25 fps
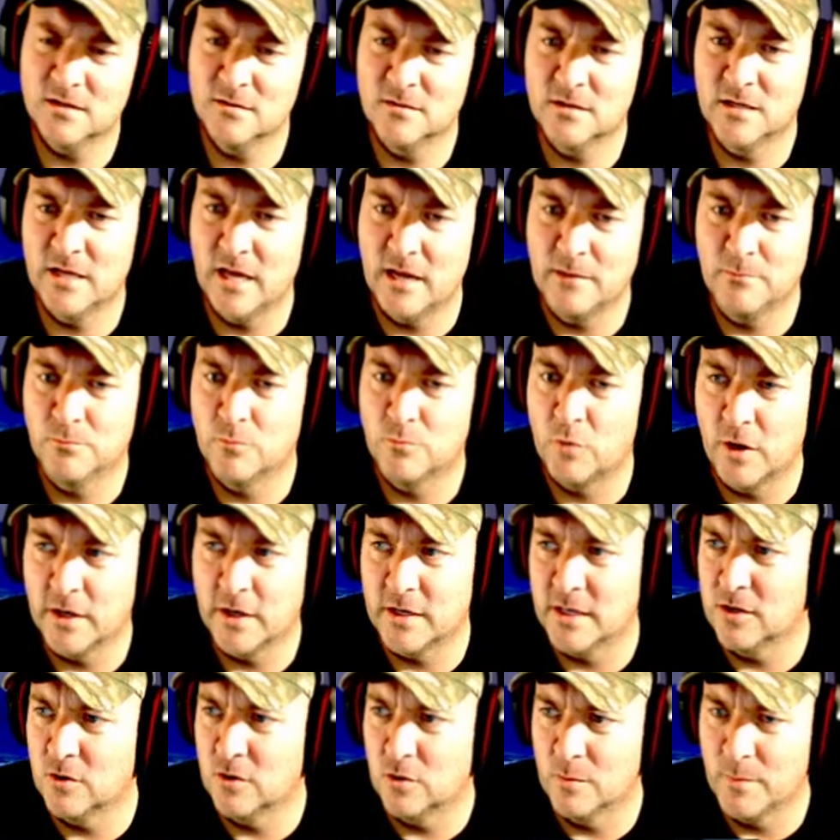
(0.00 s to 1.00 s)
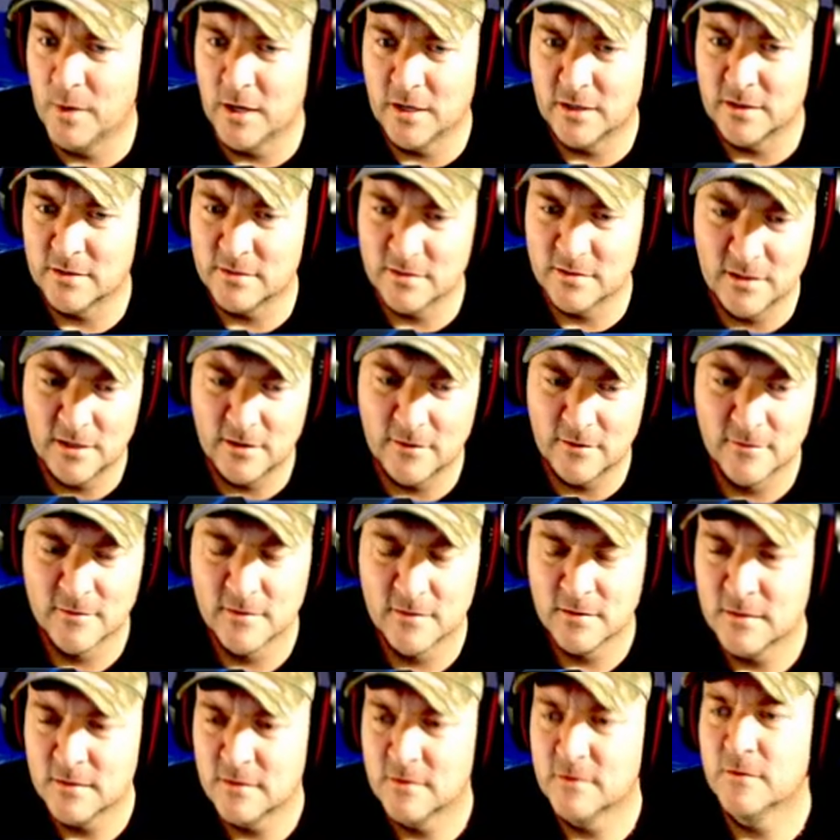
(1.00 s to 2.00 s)
game breaking or making, you know.
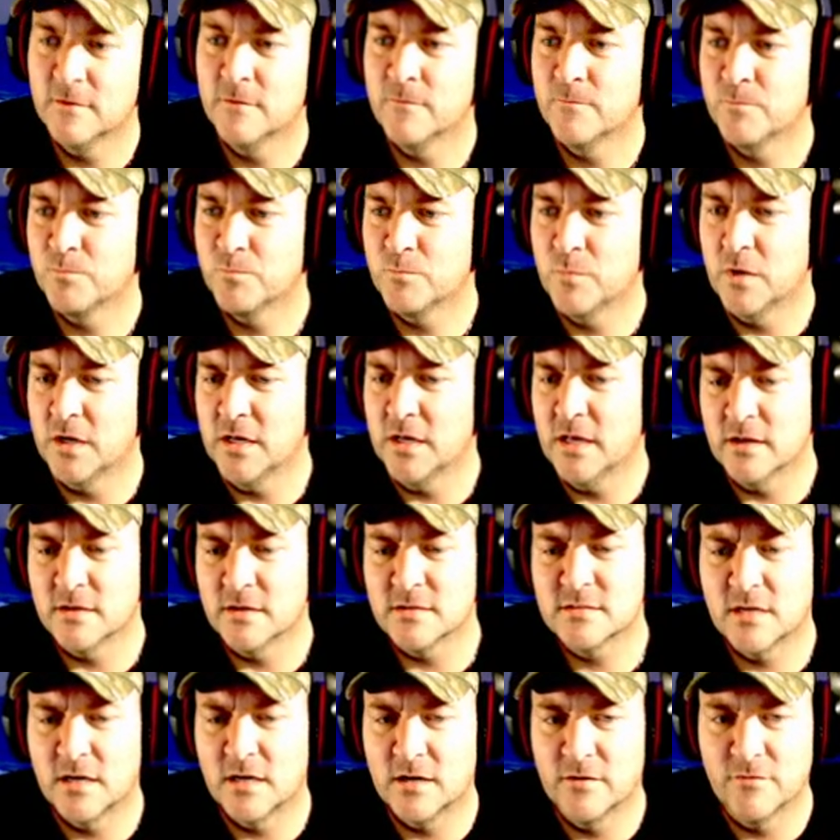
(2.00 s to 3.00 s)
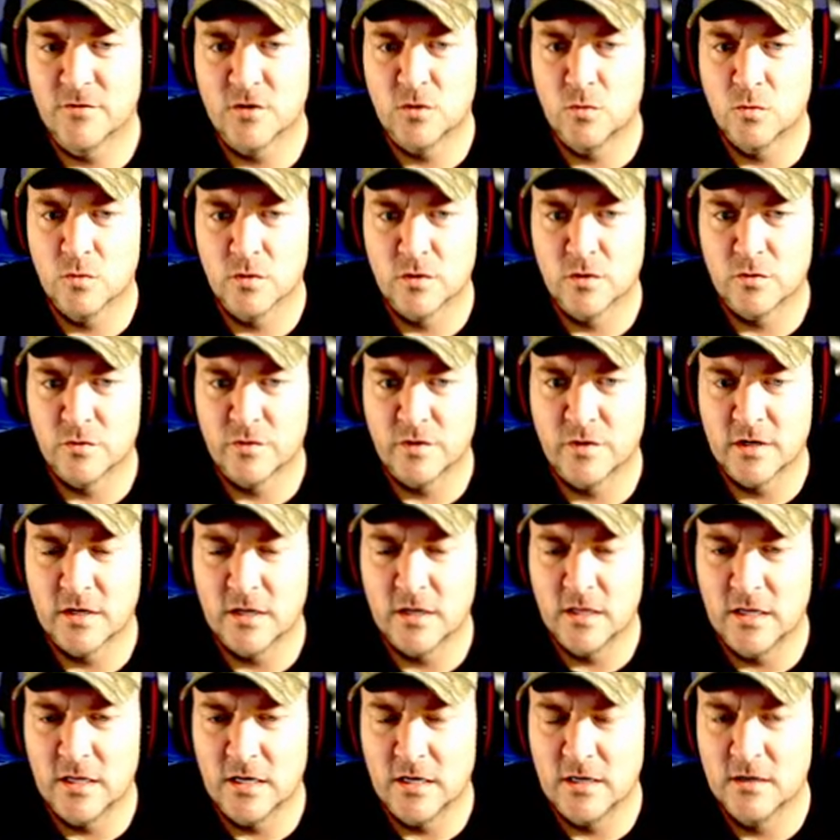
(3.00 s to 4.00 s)
But yeah, that's kind of a cool little thing.
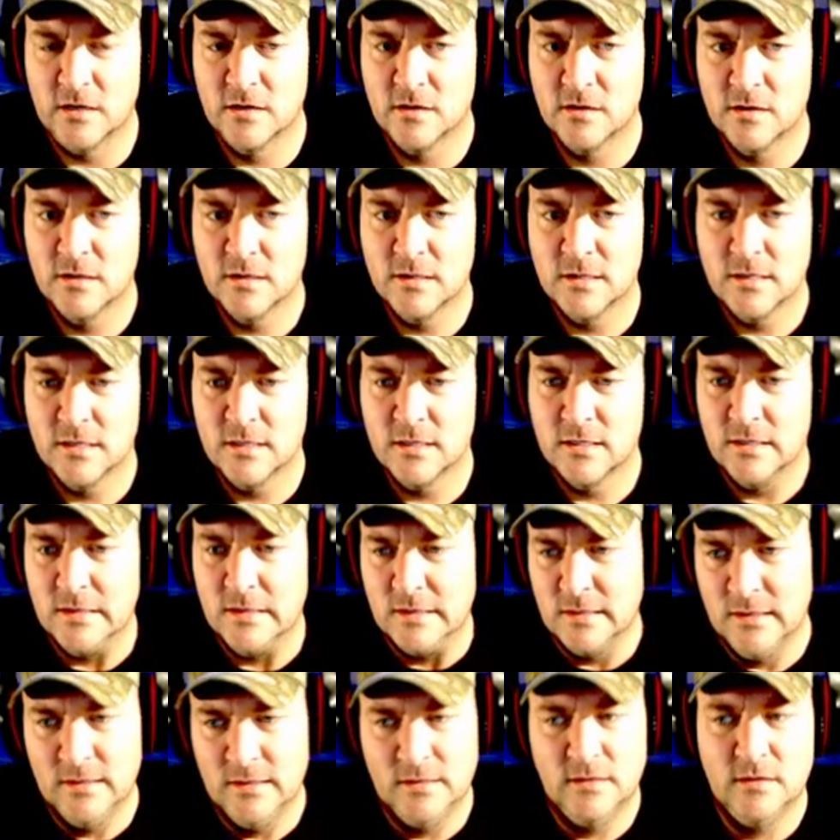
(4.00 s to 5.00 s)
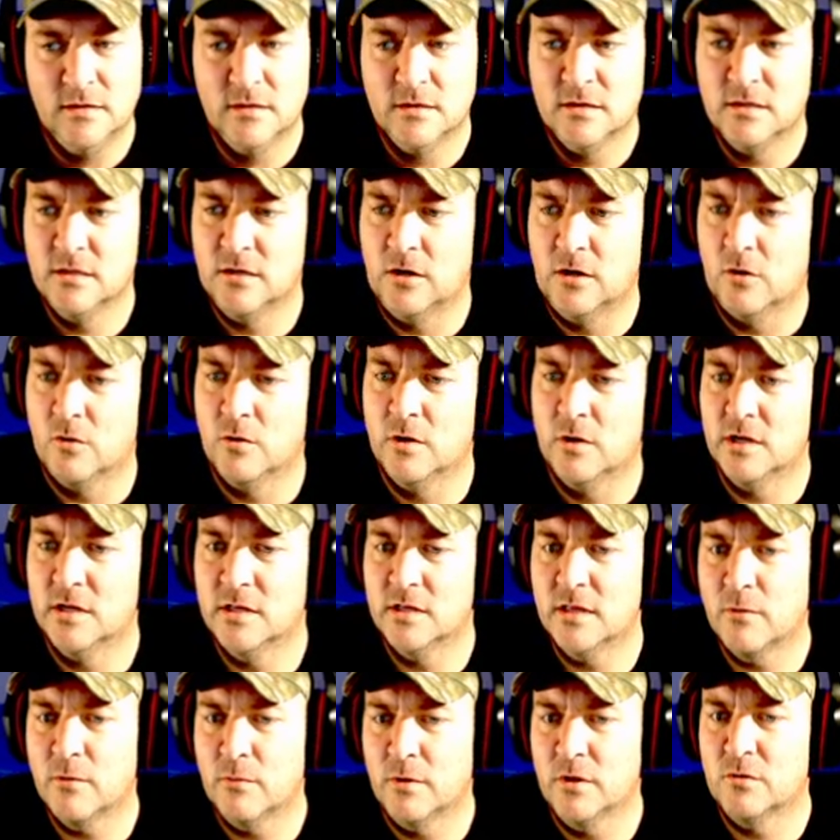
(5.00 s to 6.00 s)
And then, you know,
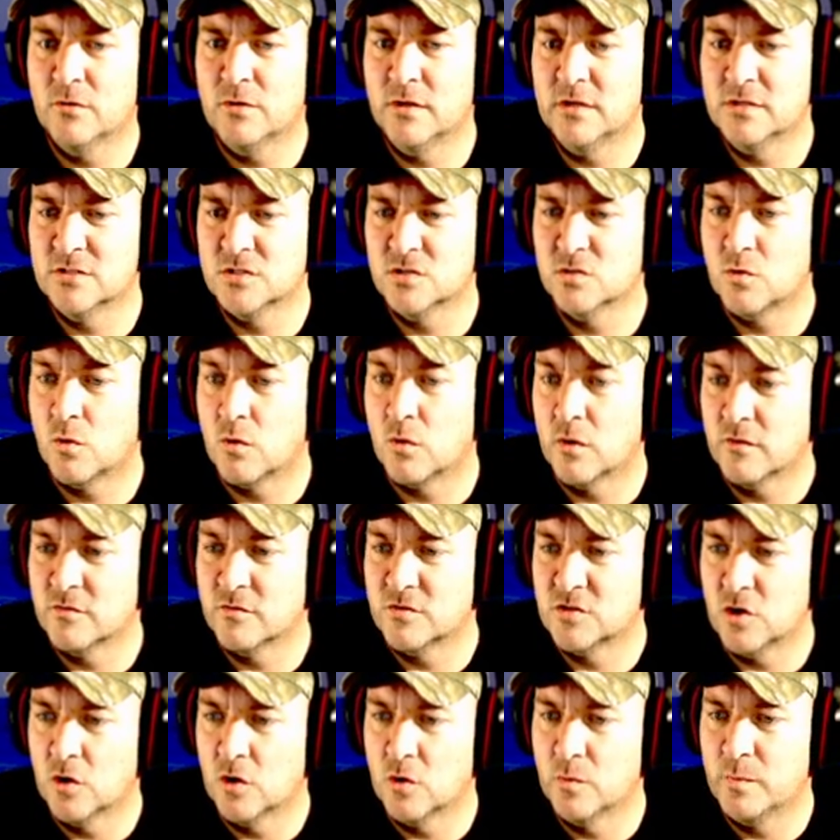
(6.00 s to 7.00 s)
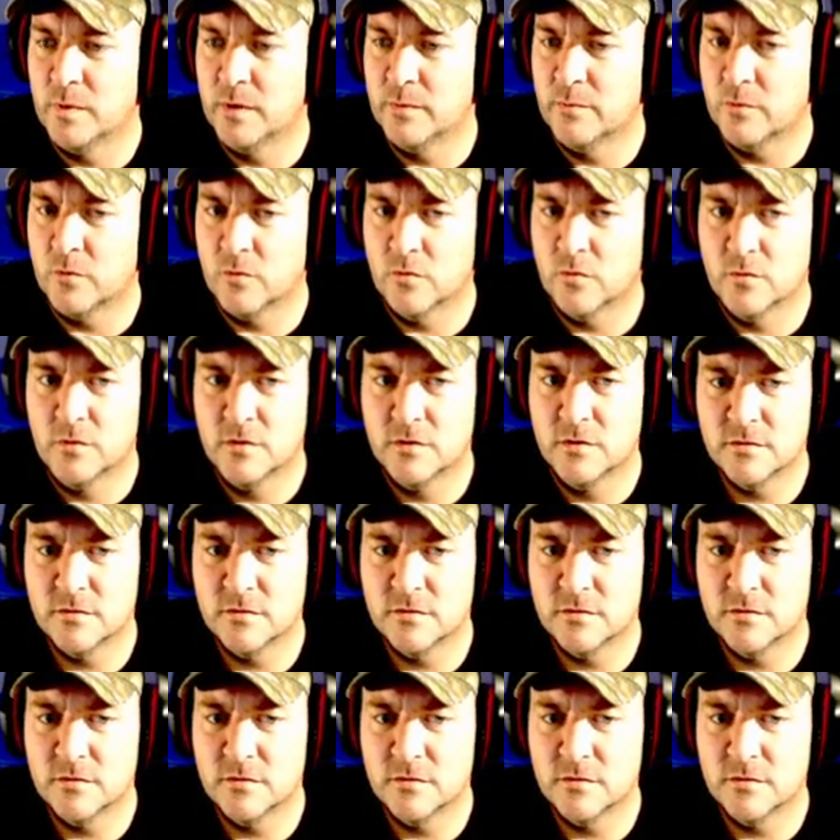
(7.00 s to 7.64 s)
that way you can sort of show people